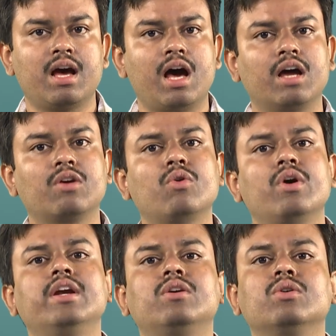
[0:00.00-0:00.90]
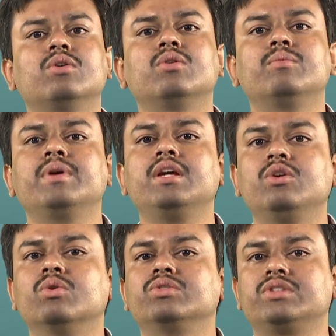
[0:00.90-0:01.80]
are going to be
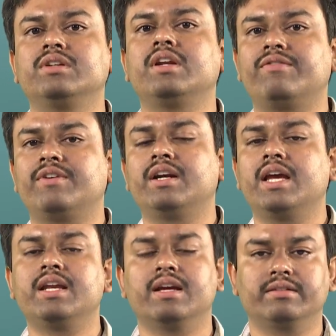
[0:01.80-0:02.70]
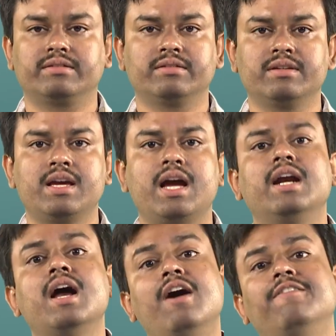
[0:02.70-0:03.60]
used in different areas
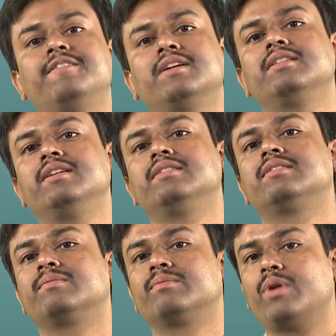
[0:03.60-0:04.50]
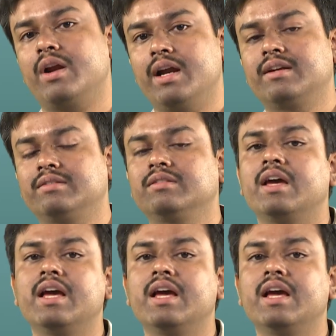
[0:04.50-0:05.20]
and after these products